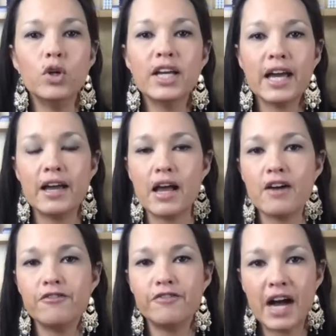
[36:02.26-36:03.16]
get a
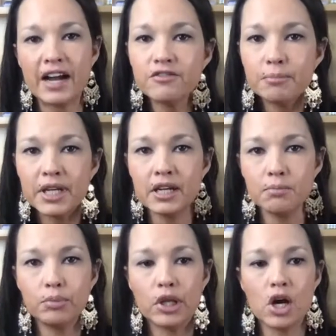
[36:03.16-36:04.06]
5-minute
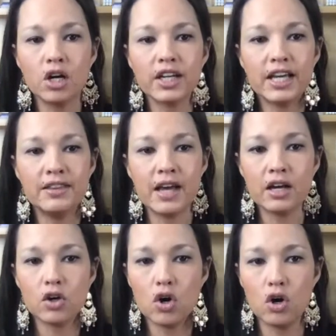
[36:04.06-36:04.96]
block in that
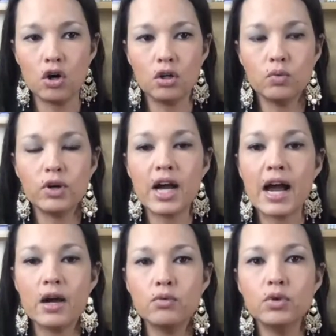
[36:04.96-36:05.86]
call where I
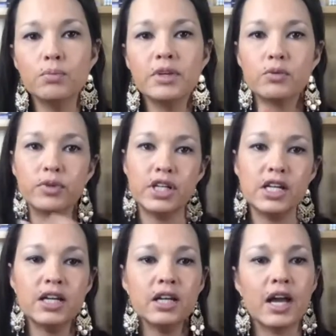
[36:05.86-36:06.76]
will be
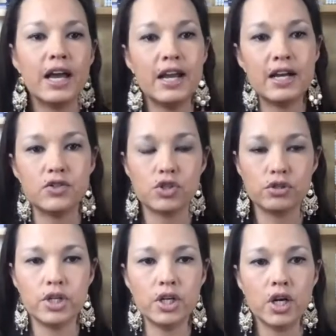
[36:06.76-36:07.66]
reading and
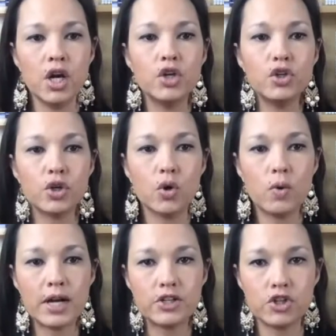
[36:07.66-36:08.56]
answering your
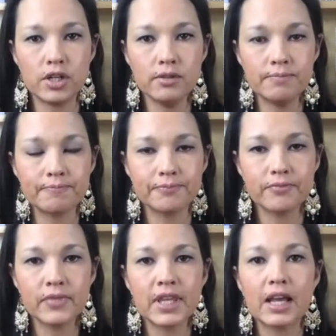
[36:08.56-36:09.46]
question
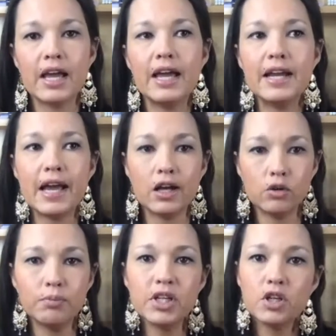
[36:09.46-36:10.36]
and
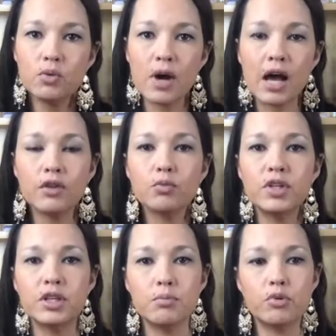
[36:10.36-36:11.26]
helping you out with
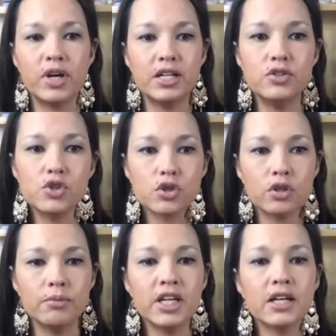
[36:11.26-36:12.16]
the
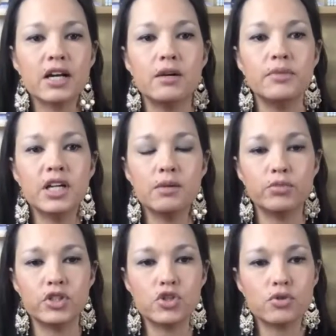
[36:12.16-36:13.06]
brainstorming and coming up with
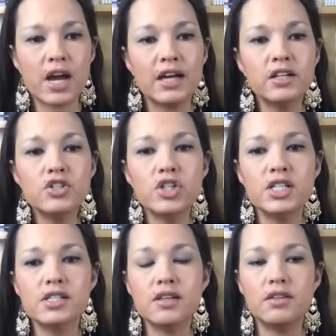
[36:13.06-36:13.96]
strategies
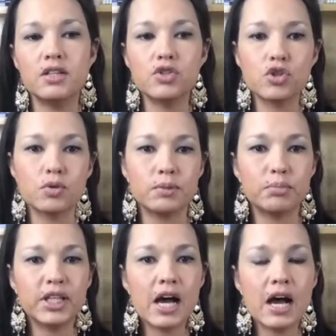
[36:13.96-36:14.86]
and things to
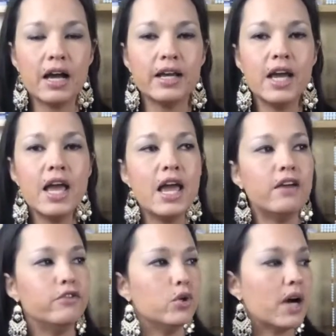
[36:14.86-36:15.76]
apply. If
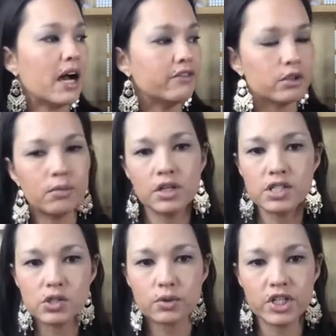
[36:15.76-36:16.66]
you have your
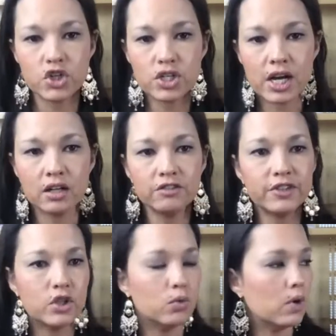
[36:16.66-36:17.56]
Montessori shelf and
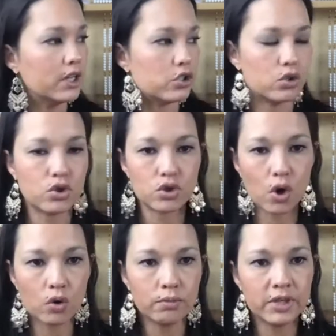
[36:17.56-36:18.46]
you want to show
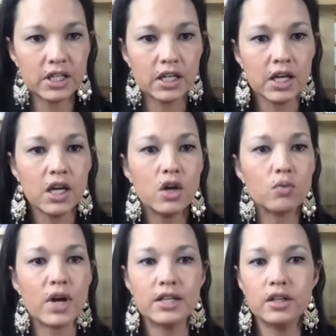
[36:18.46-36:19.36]
me
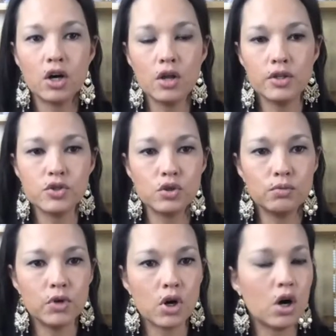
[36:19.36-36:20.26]
right there on the Zoom
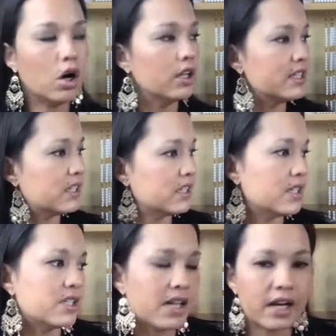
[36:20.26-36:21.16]
call, is this
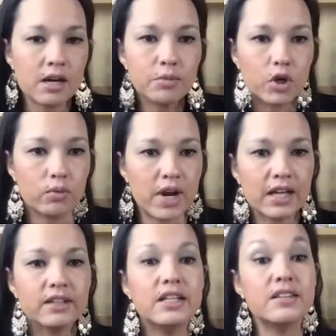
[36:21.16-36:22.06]
set up
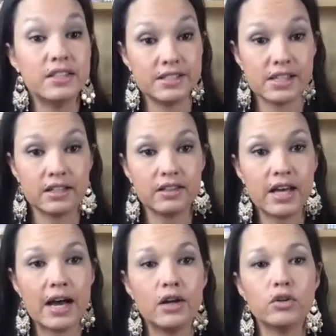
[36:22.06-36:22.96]
correctly and things like
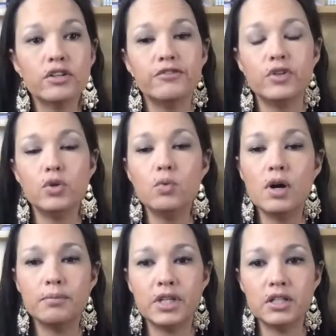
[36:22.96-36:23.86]
that, or if you want
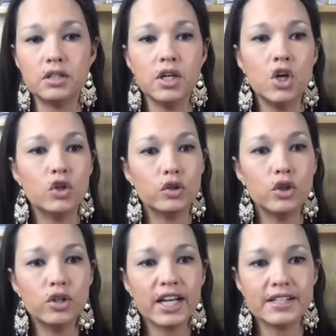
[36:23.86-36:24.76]
me to
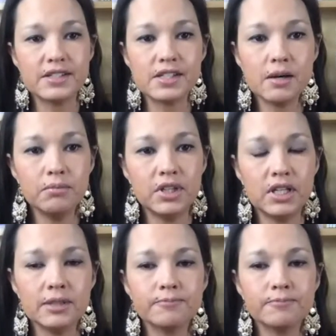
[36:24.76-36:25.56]
look at something,